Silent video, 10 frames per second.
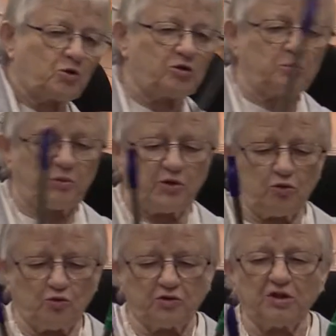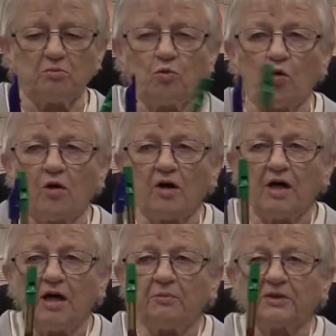going to be using more,
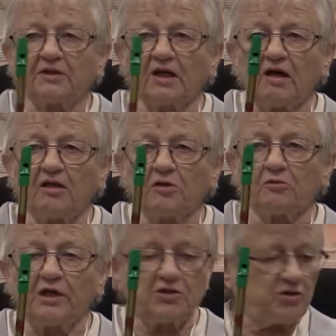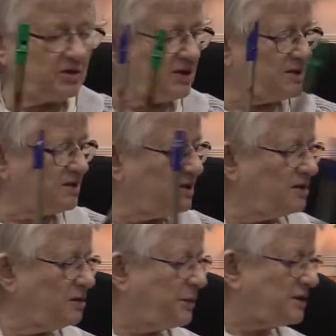but the coloration is a
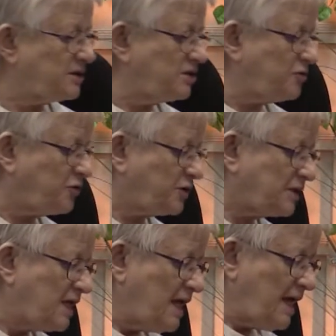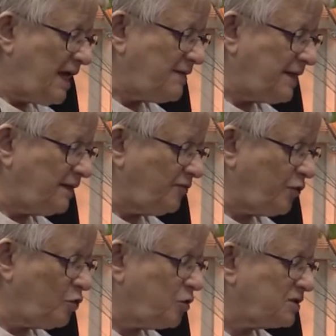little bit different. And then, of
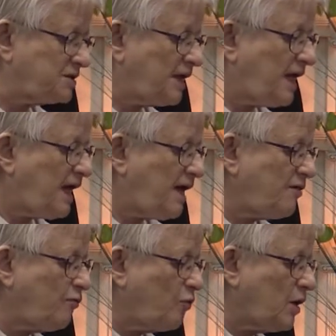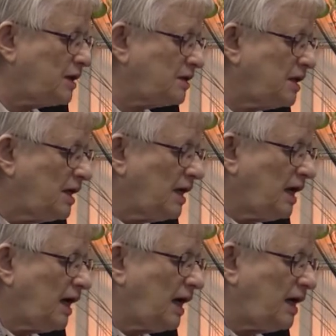course, I have one
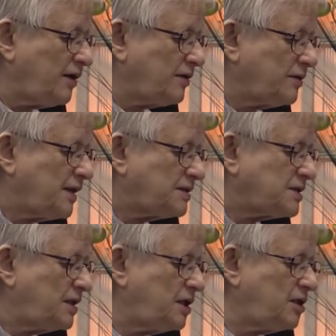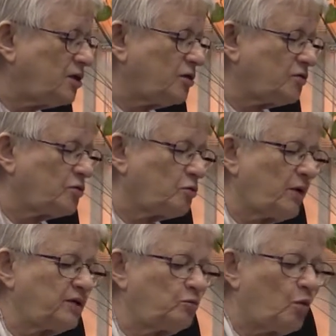uh, that's here, the
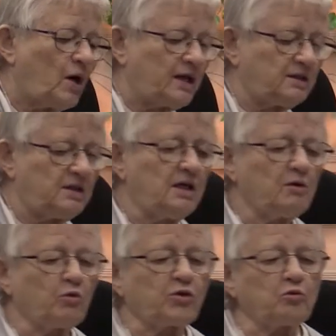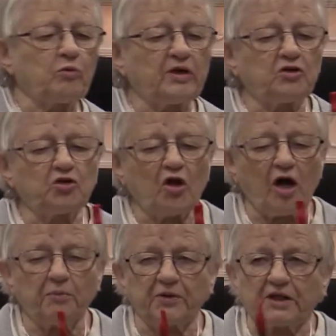red one with a red
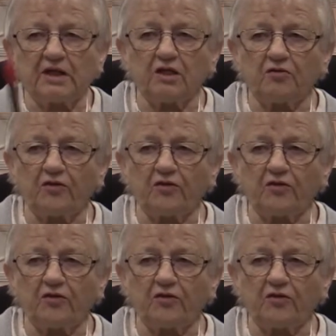top, the key of